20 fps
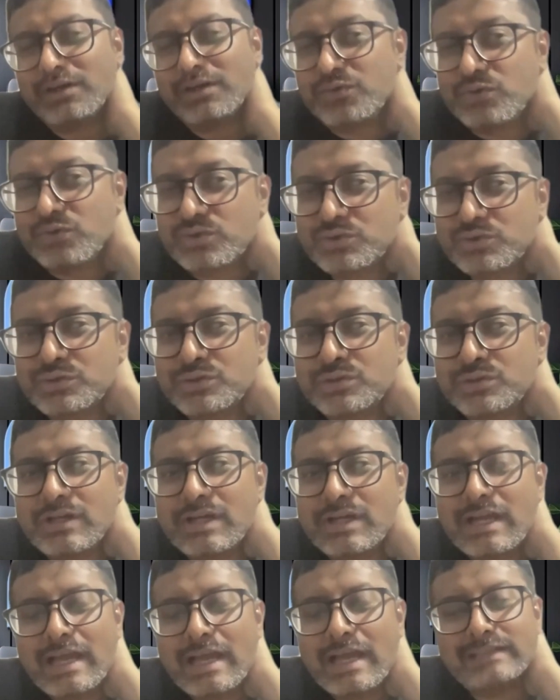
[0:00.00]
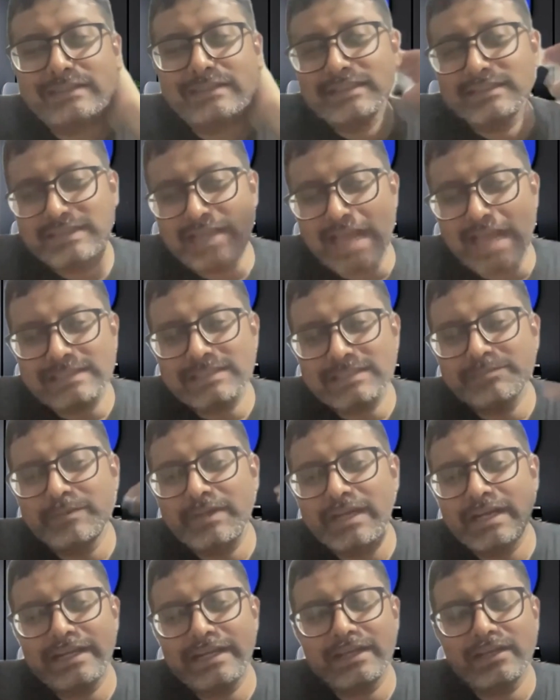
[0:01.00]
Guru as he's
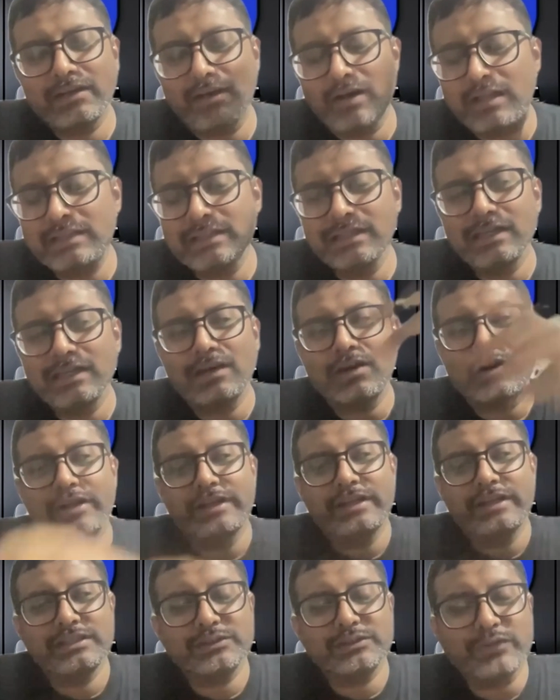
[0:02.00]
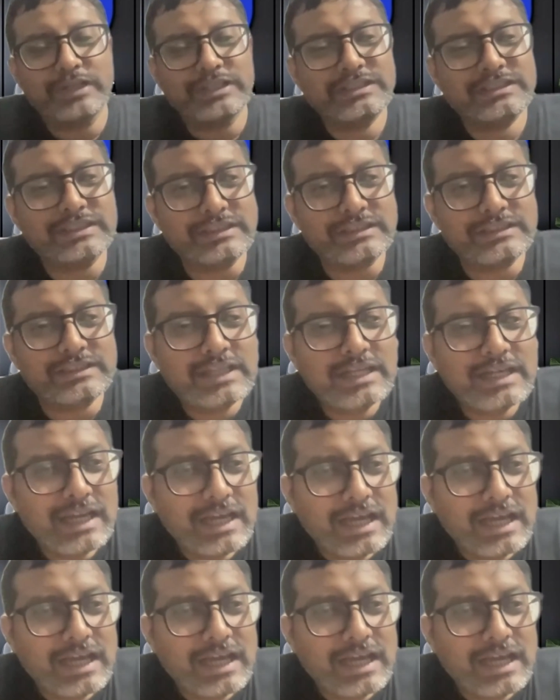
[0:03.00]
assimilating all the audience questions.